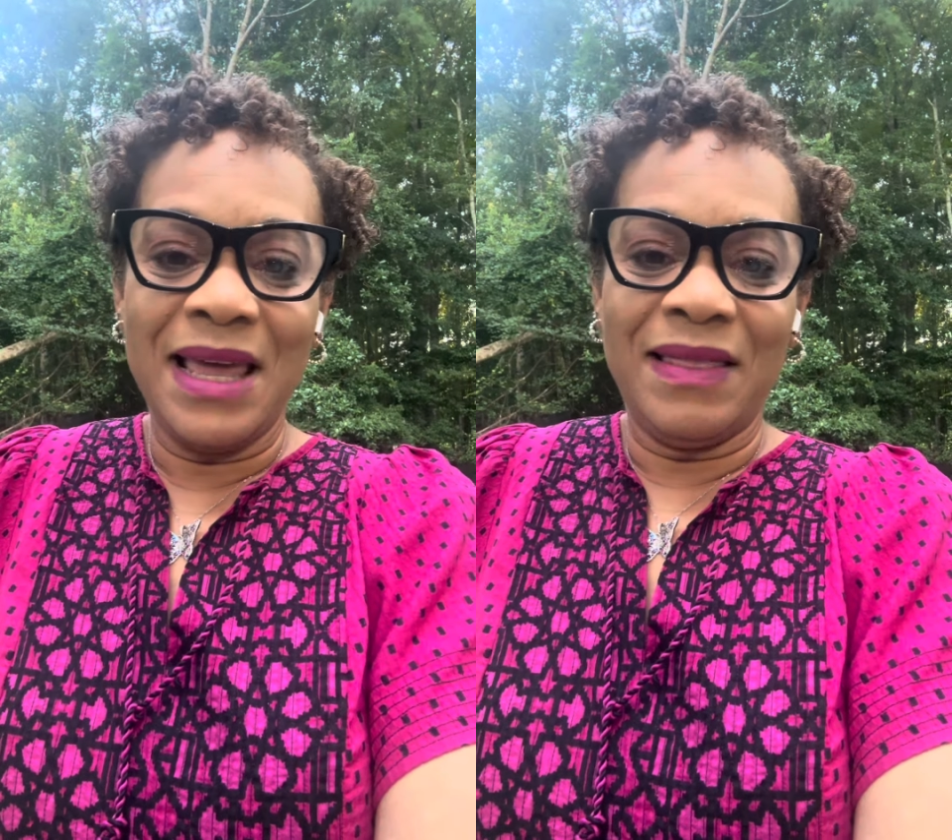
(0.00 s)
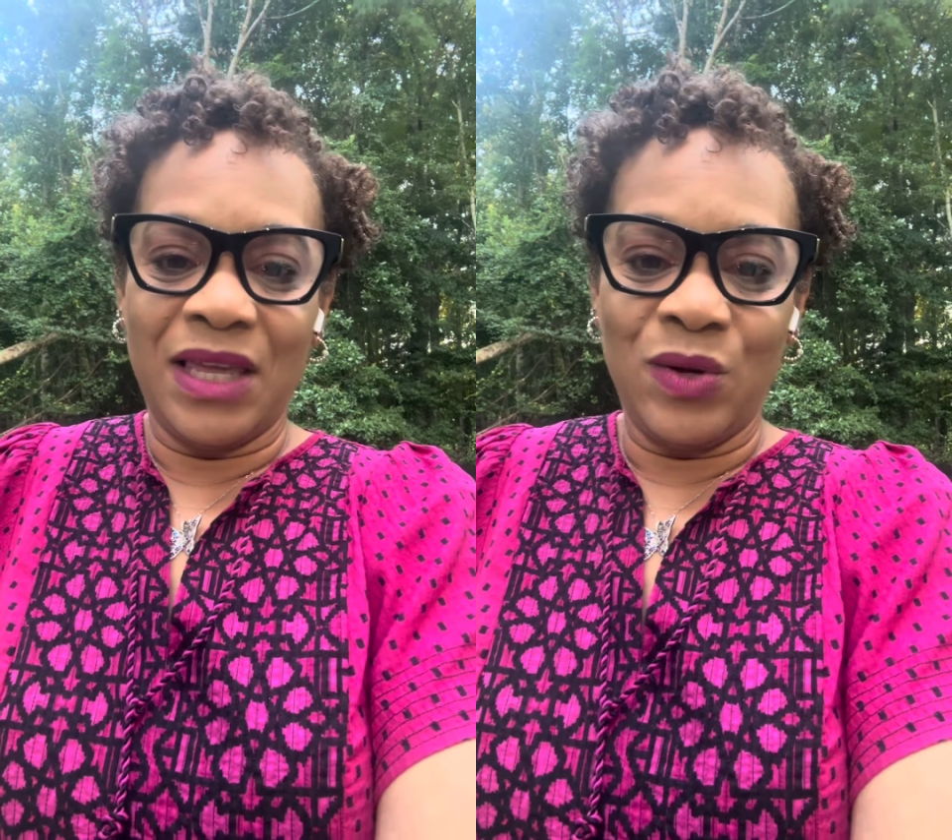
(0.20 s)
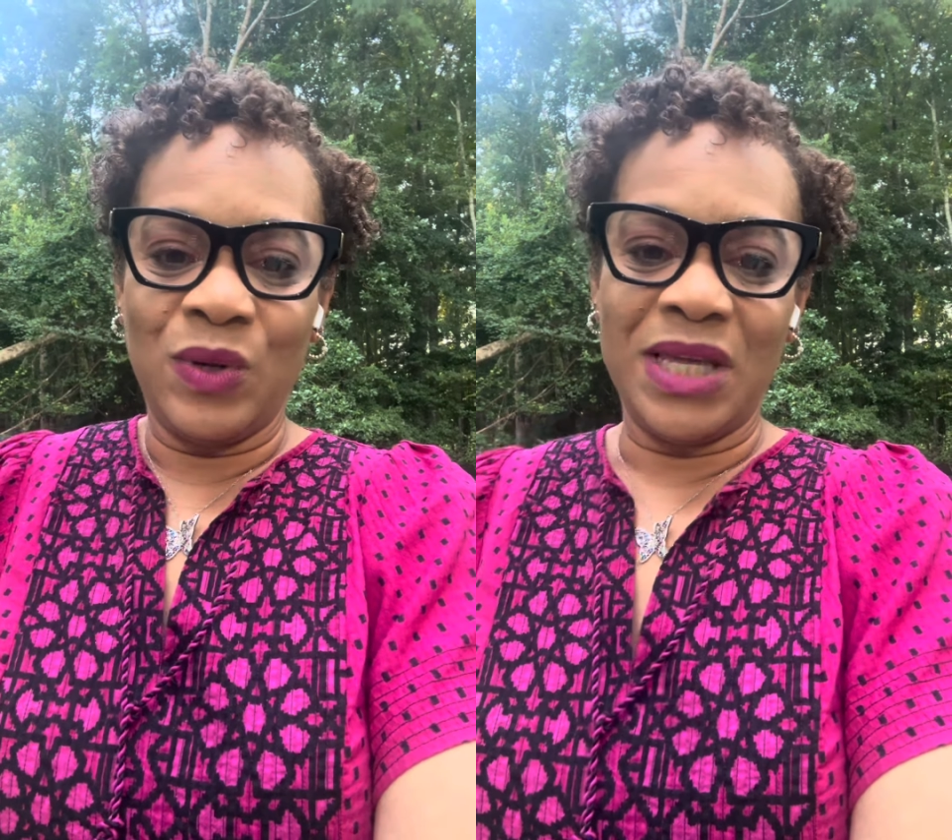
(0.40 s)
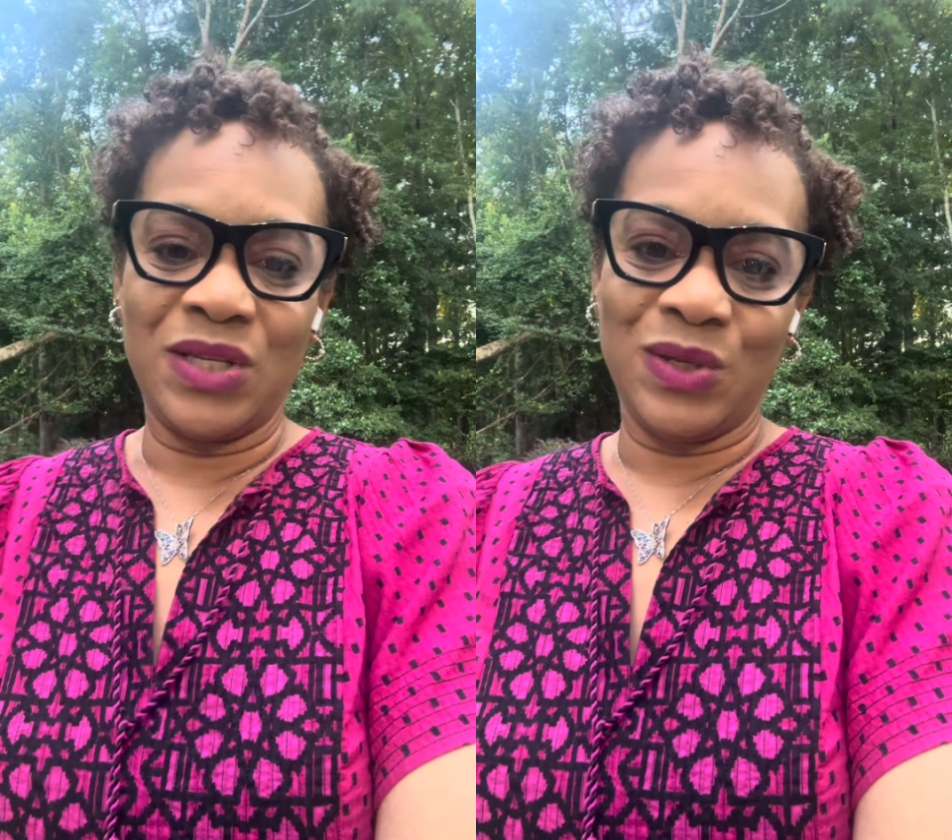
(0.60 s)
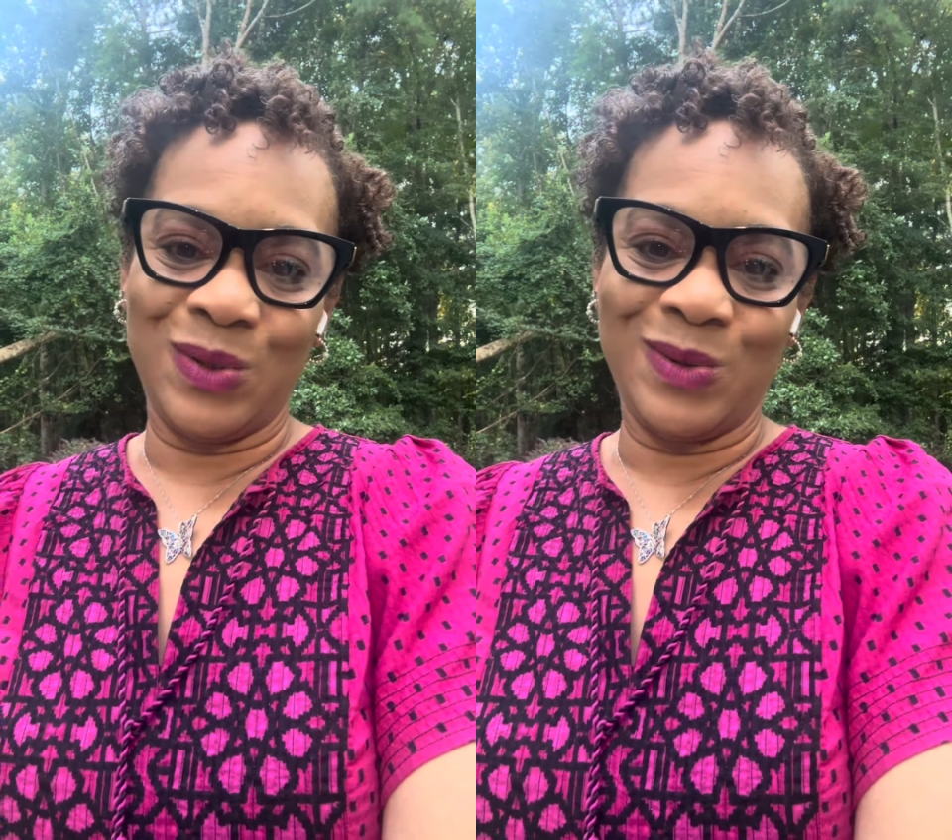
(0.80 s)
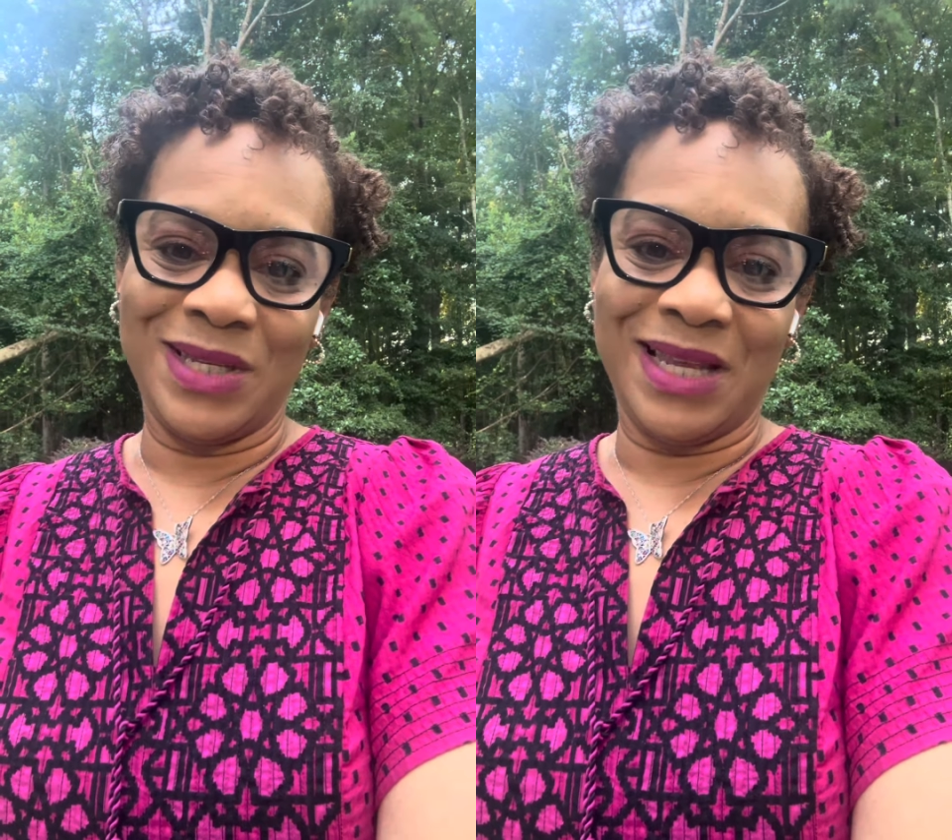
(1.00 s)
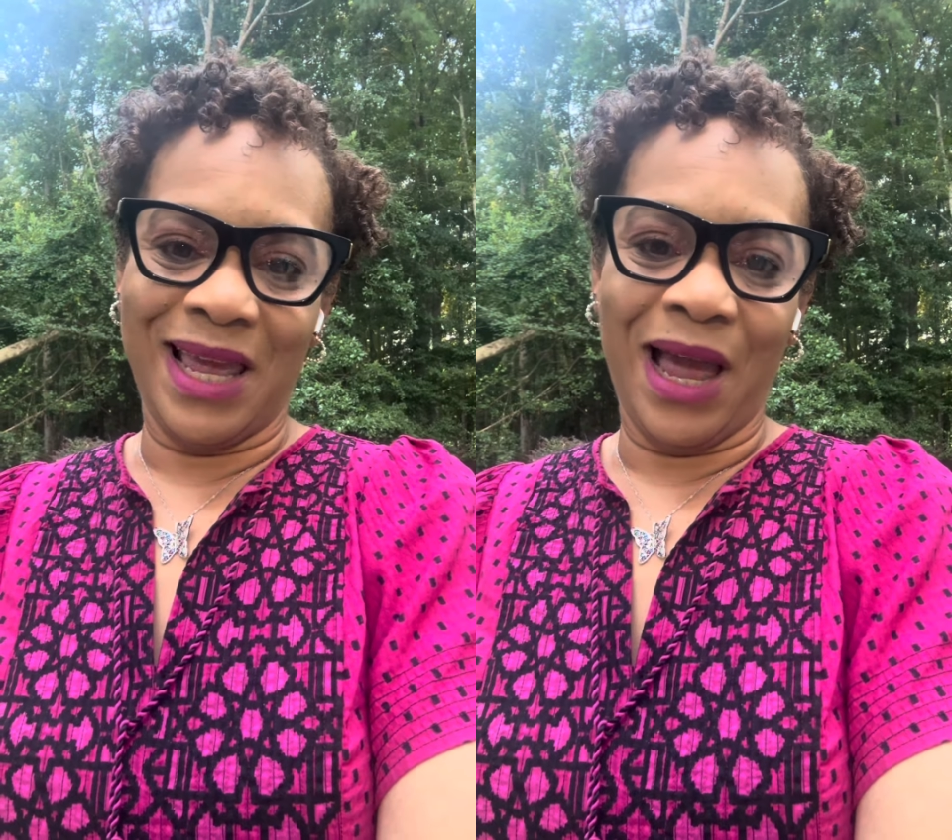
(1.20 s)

that you need to do today.